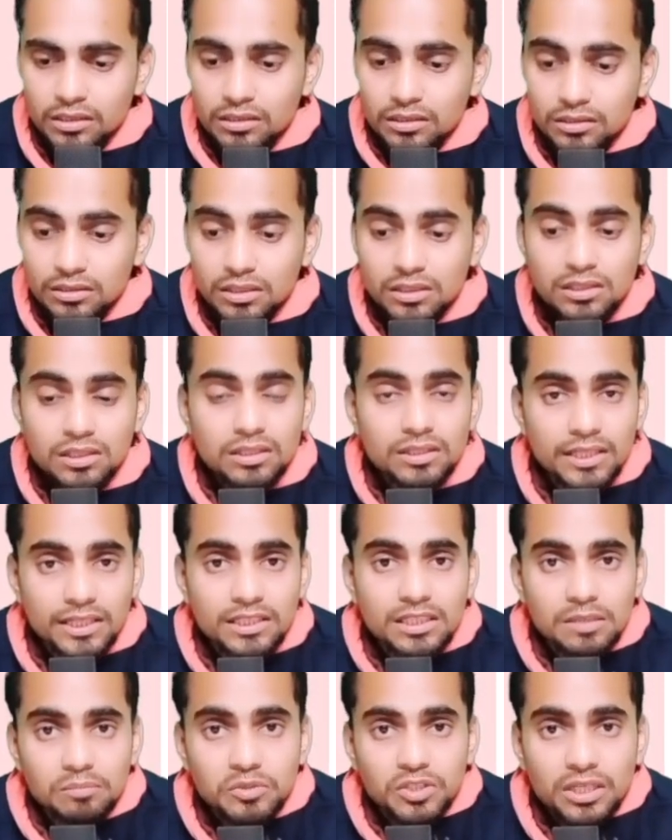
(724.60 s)
this is
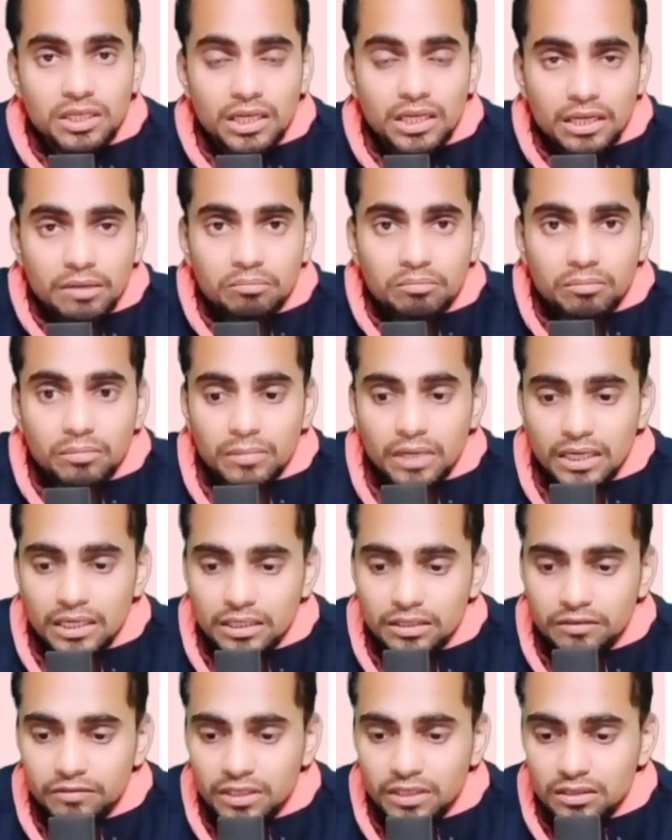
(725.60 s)
exception name, by
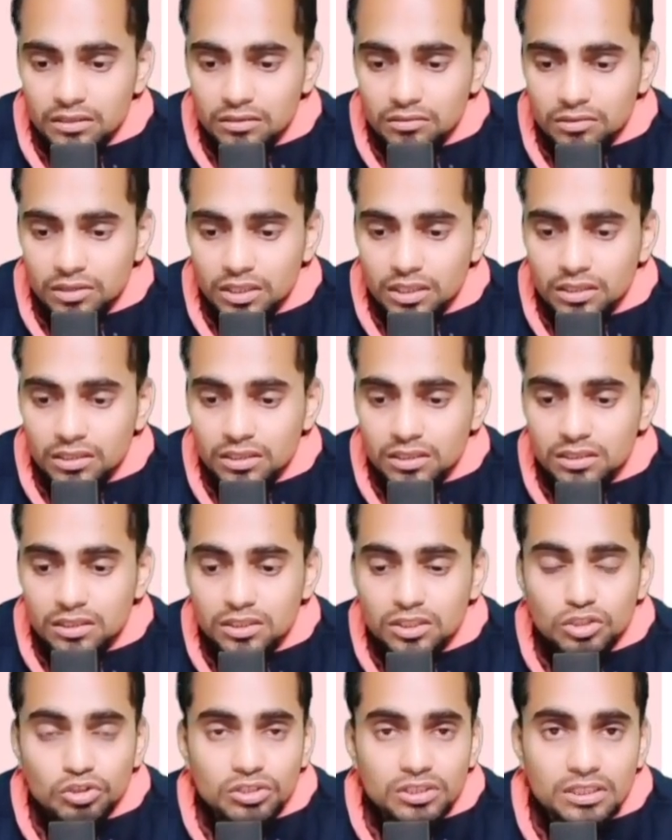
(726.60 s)
the way. Okay, this
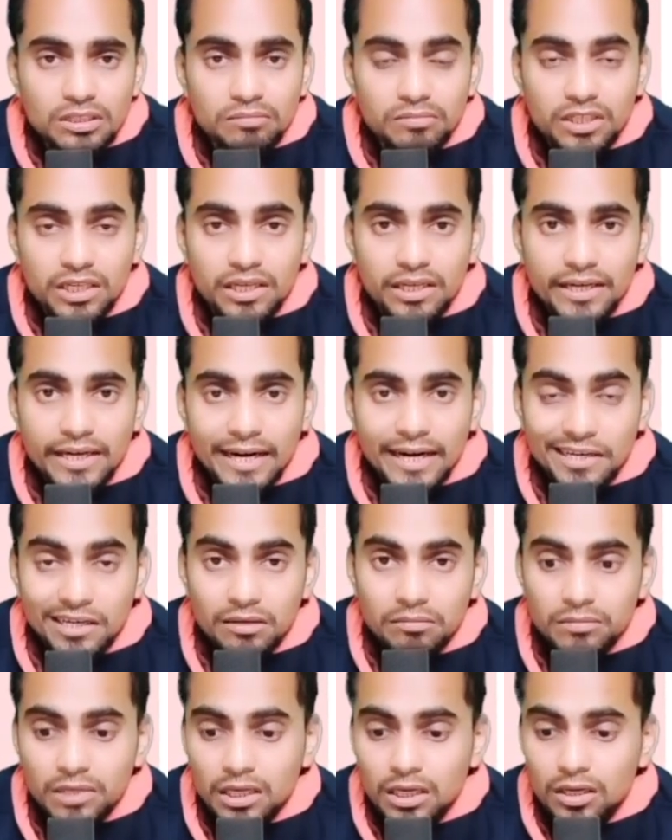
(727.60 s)
is not something
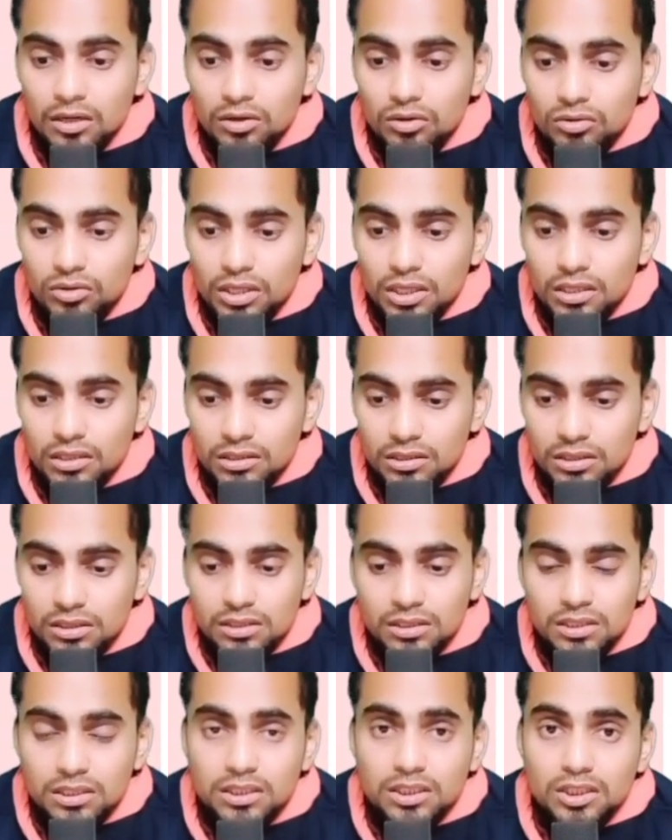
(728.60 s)
random. Okay,
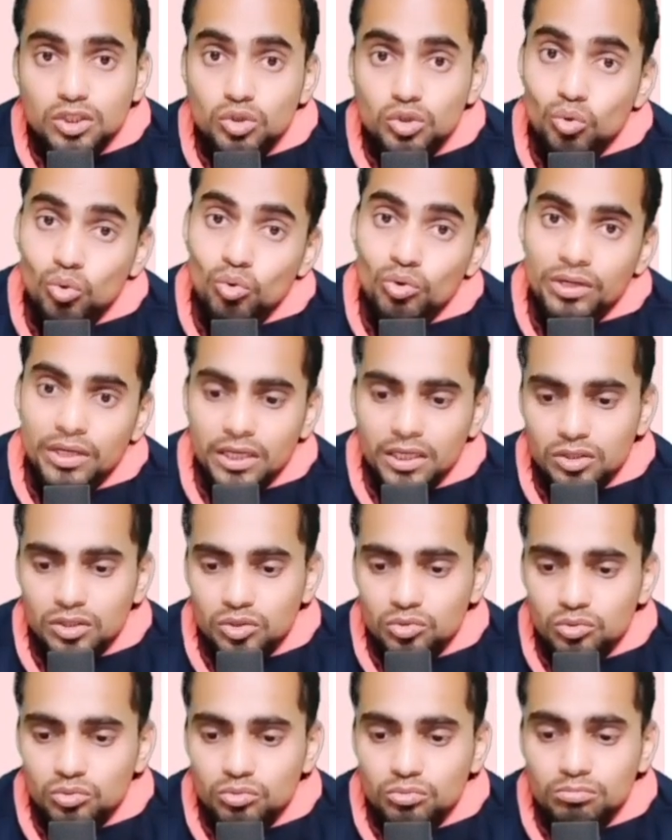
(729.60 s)
this is known
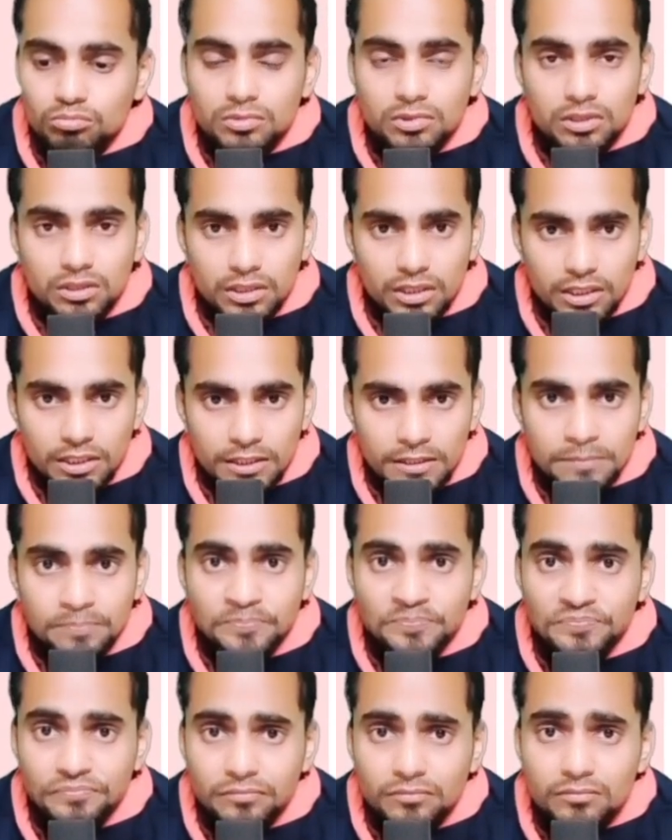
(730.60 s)
into the
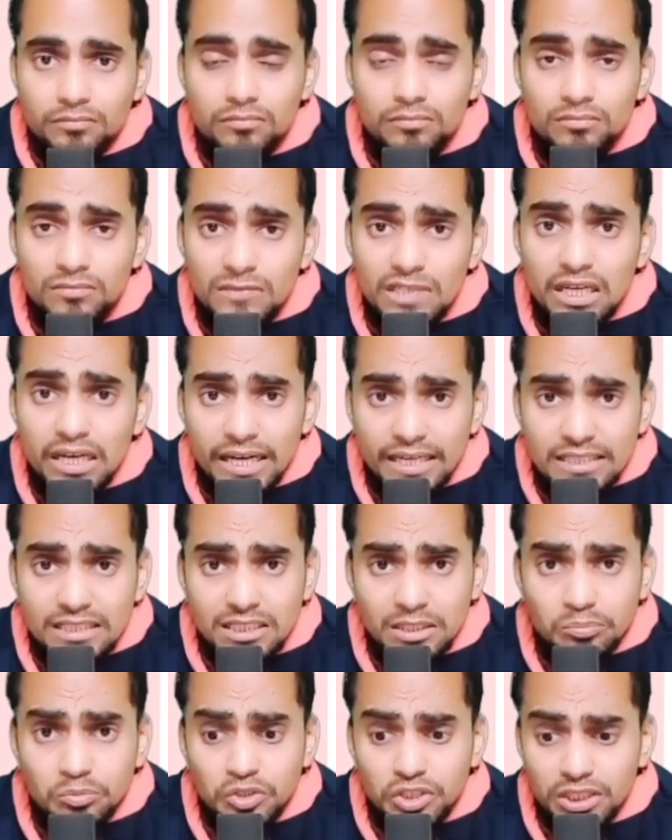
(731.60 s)

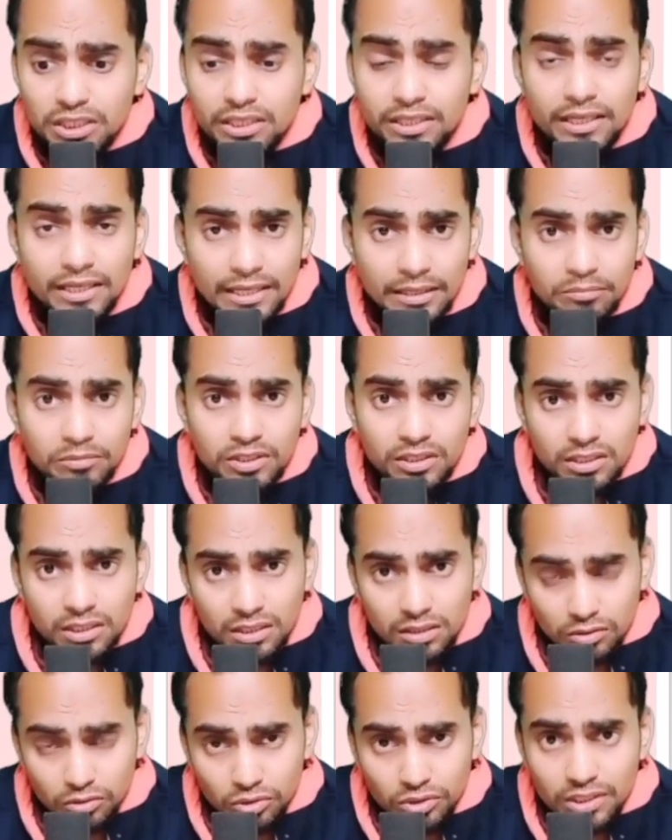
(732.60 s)
exception
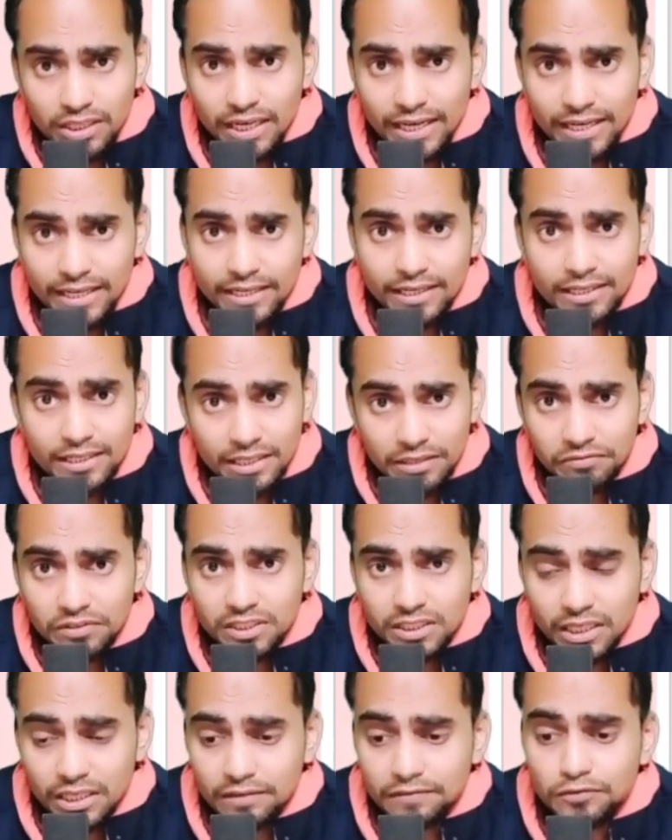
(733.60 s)
library or the hierarchy
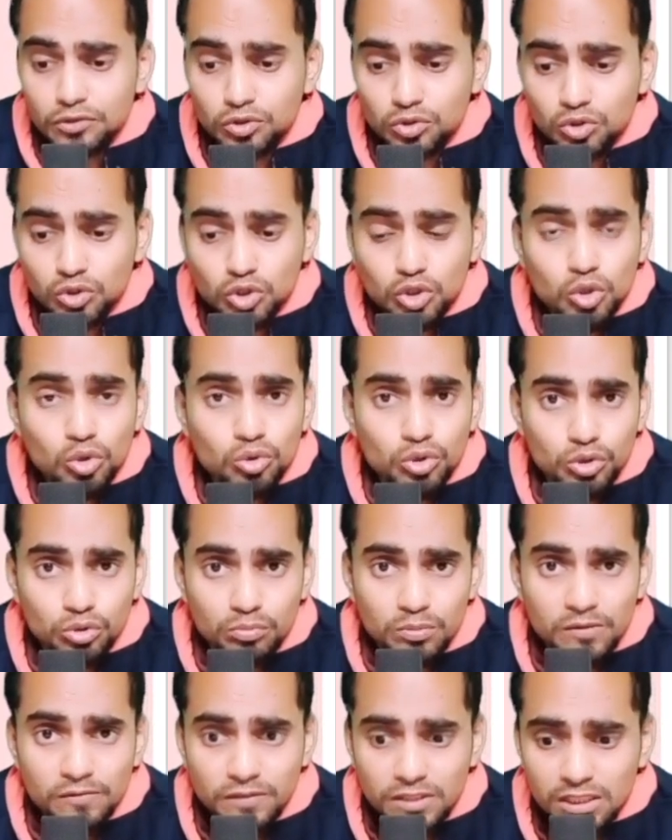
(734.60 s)
which I have shown you
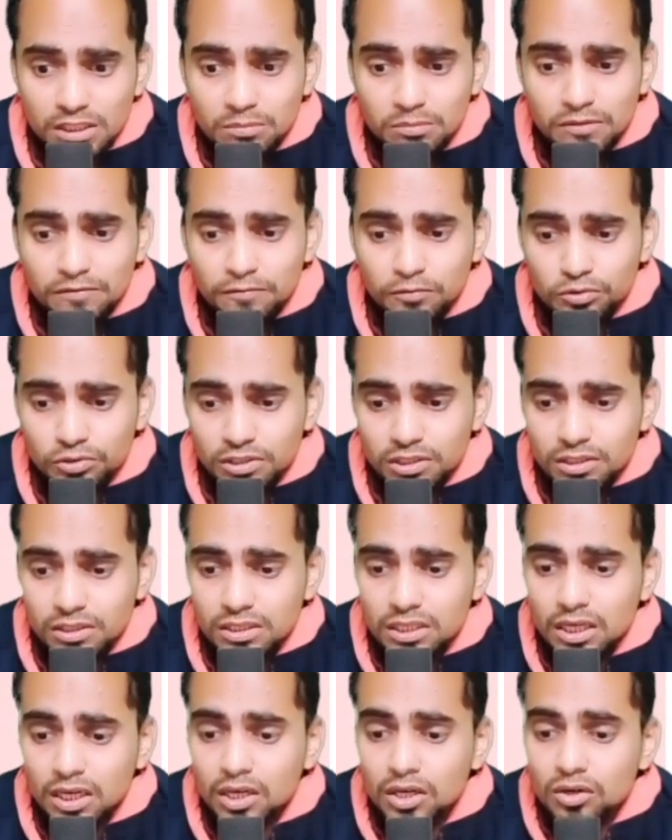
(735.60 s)
just before
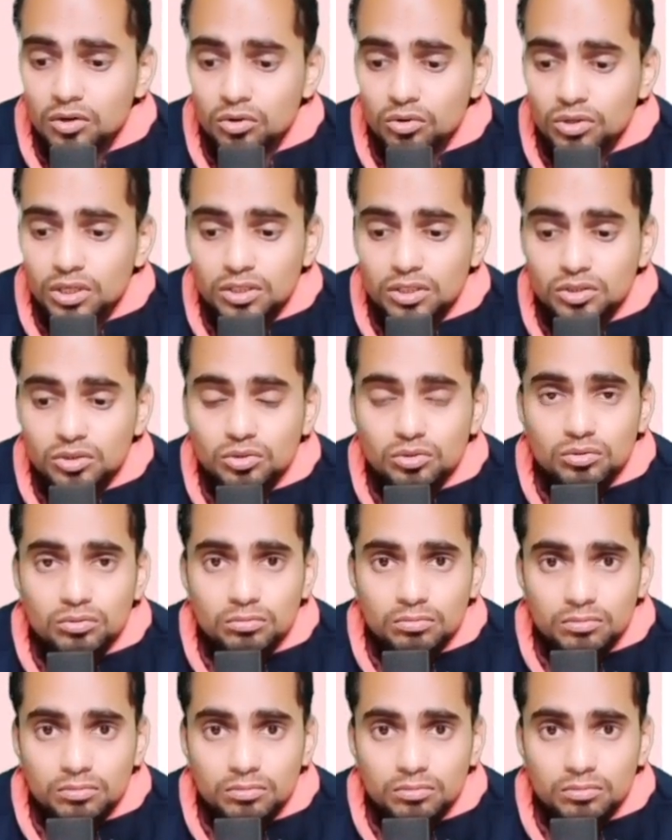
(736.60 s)
this. Okay, so